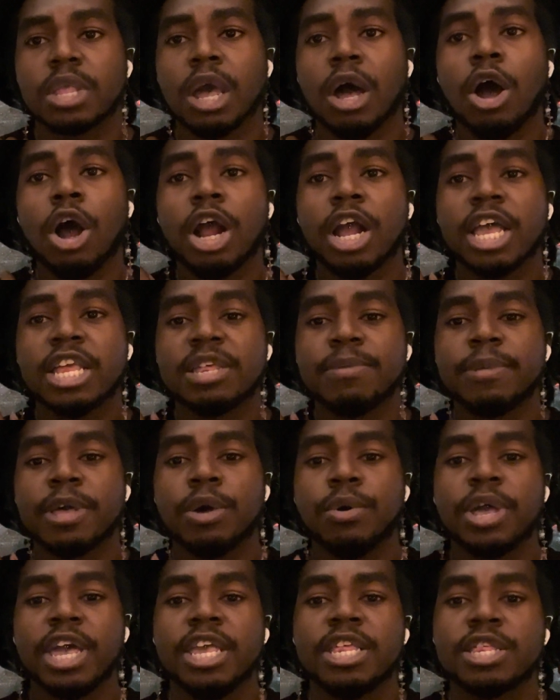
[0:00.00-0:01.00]
hard, because I'm like,
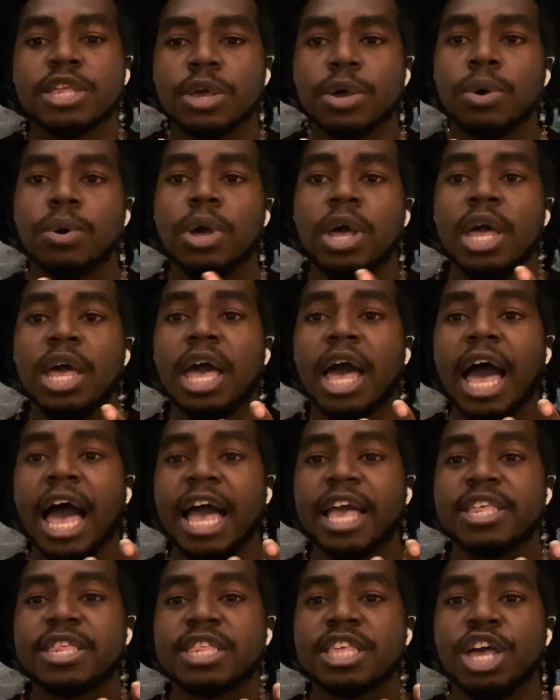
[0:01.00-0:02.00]
okay, so
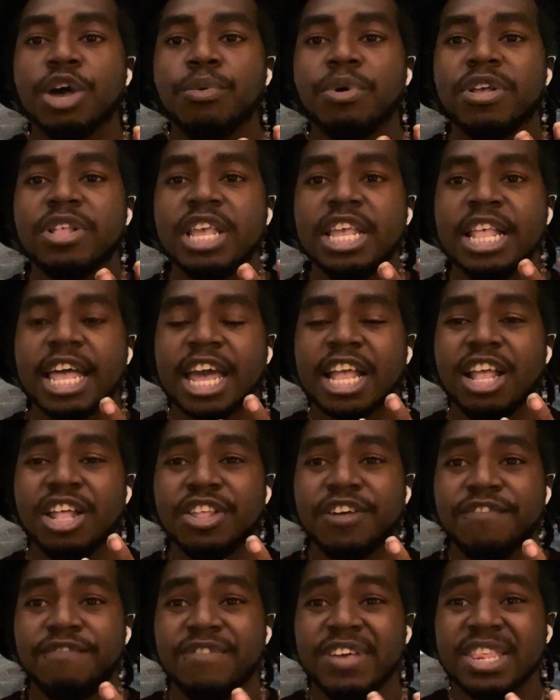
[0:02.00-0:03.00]
I still would need like
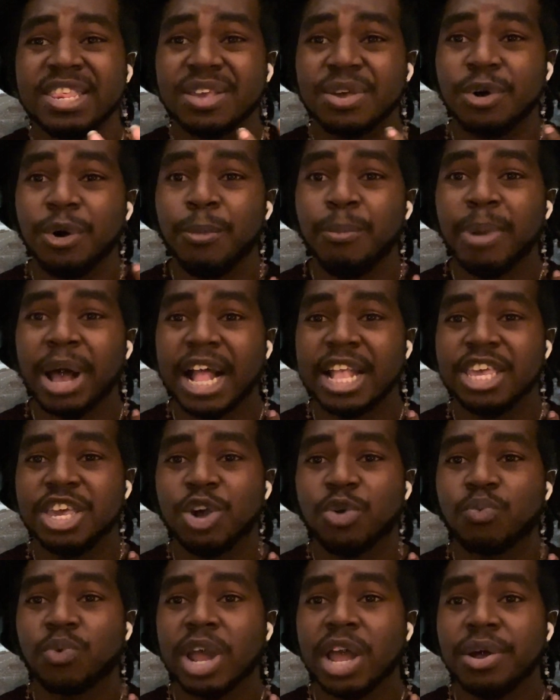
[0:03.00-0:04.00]
another physical
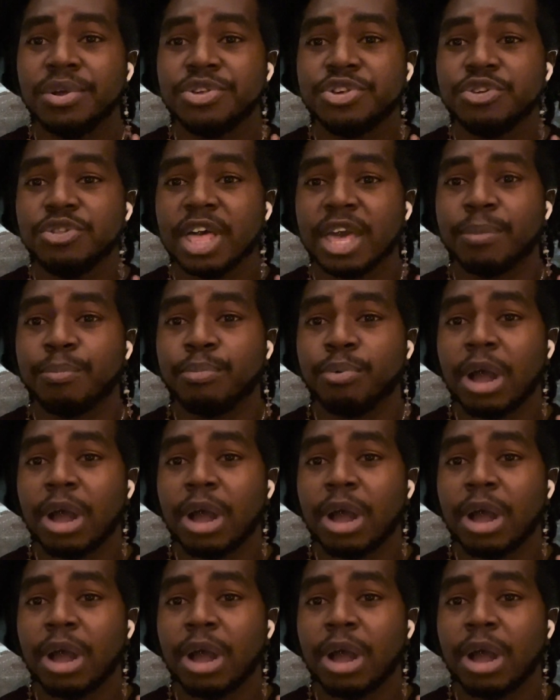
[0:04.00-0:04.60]
body around to like